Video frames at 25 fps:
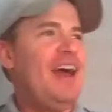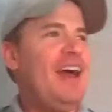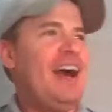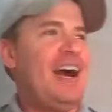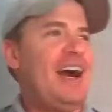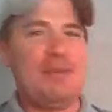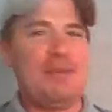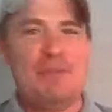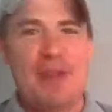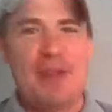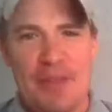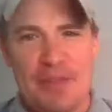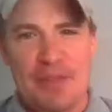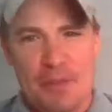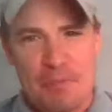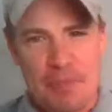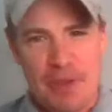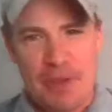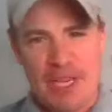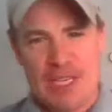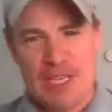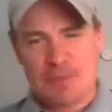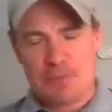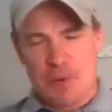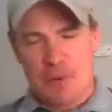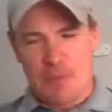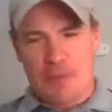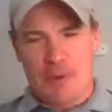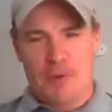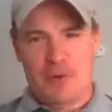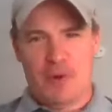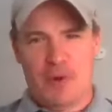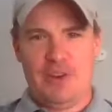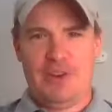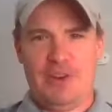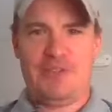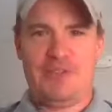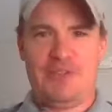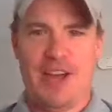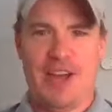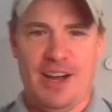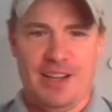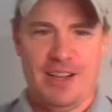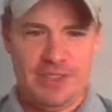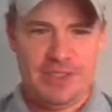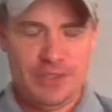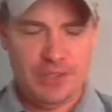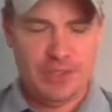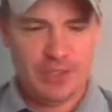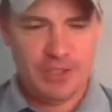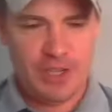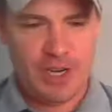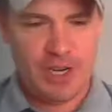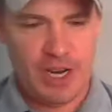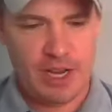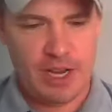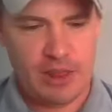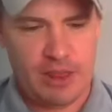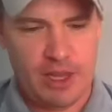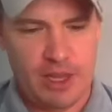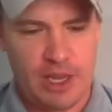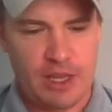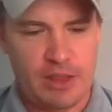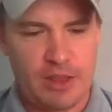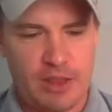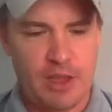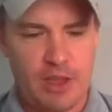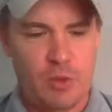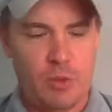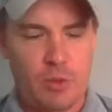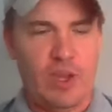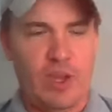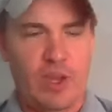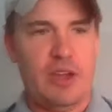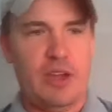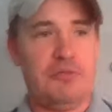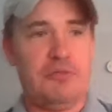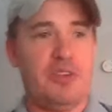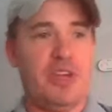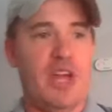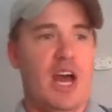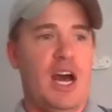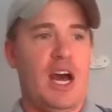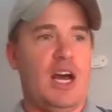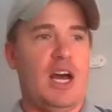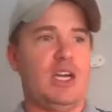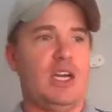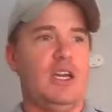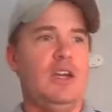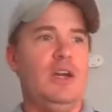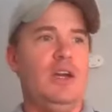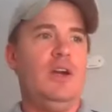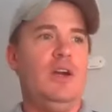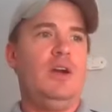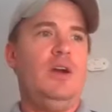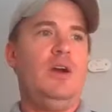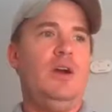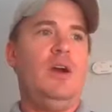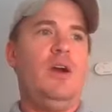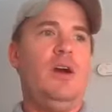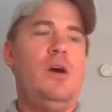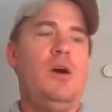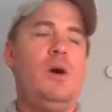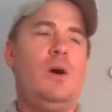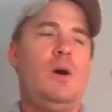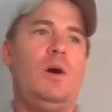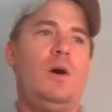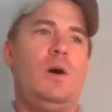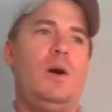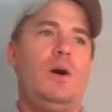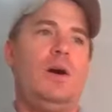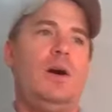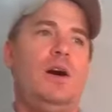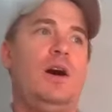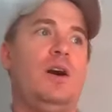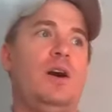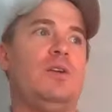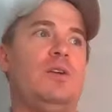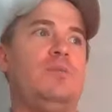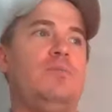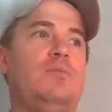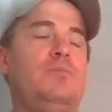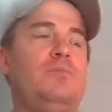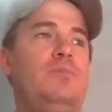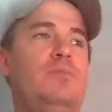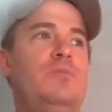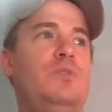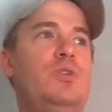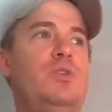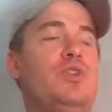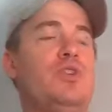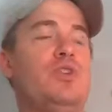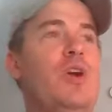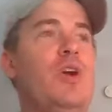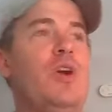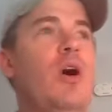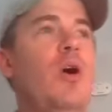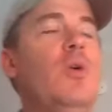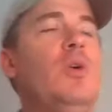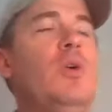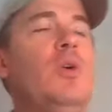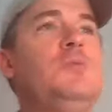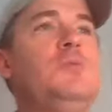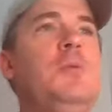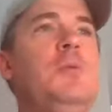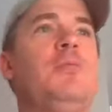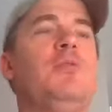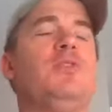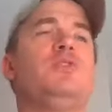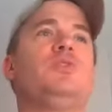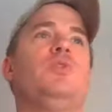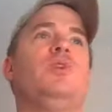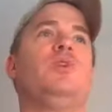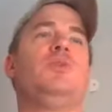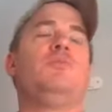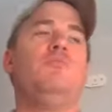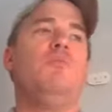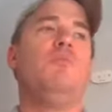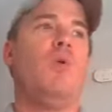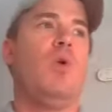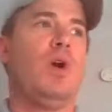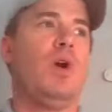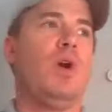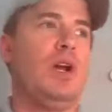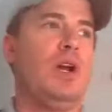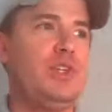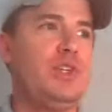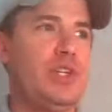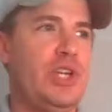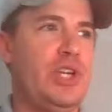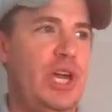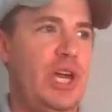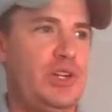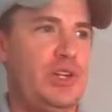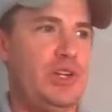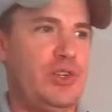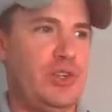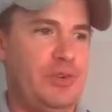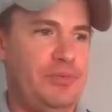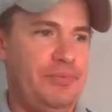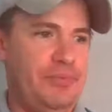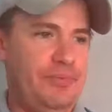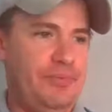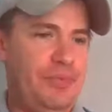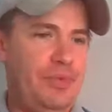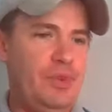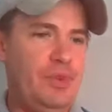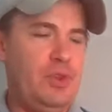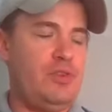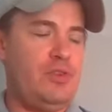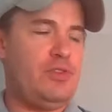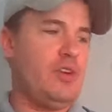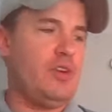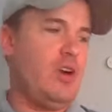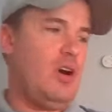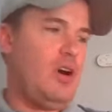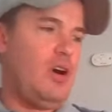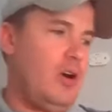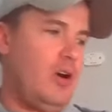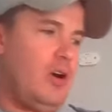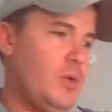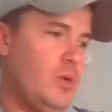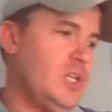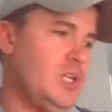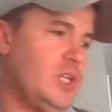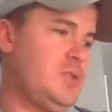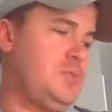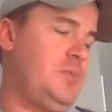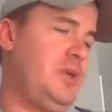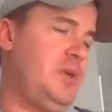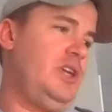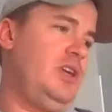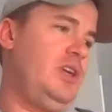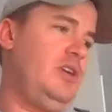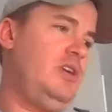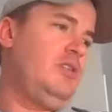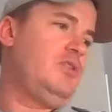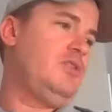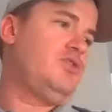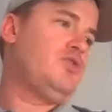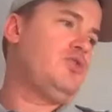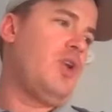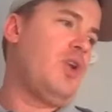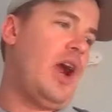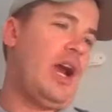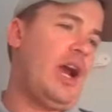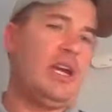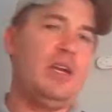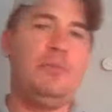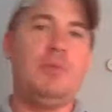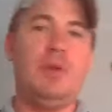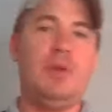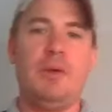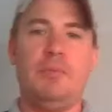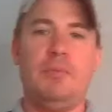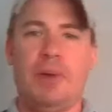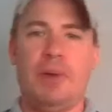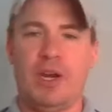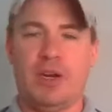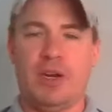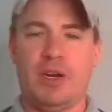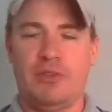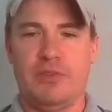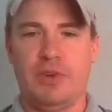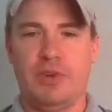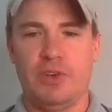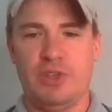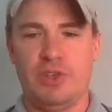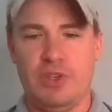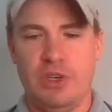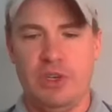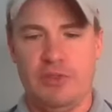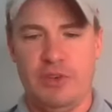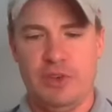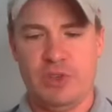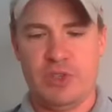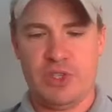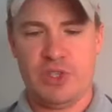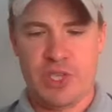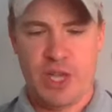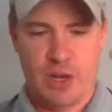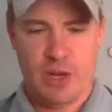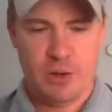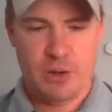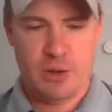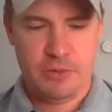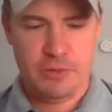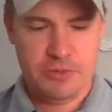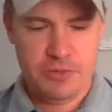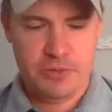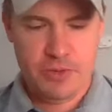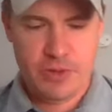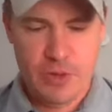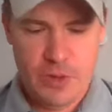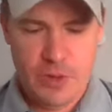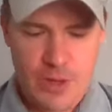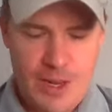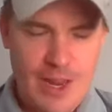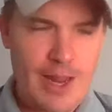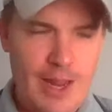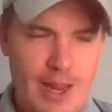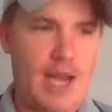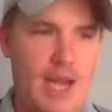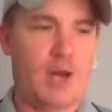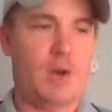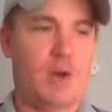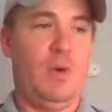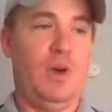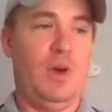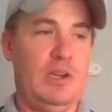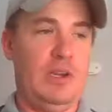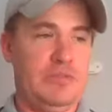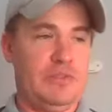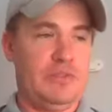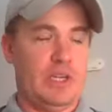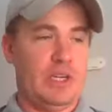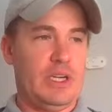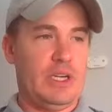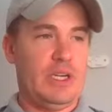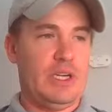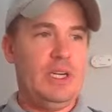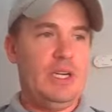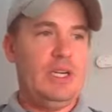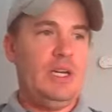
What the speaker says: the biggest proponent of college. I think that we have got you should always be pursuing more education. You should always be trying to be a better version of yourself. However,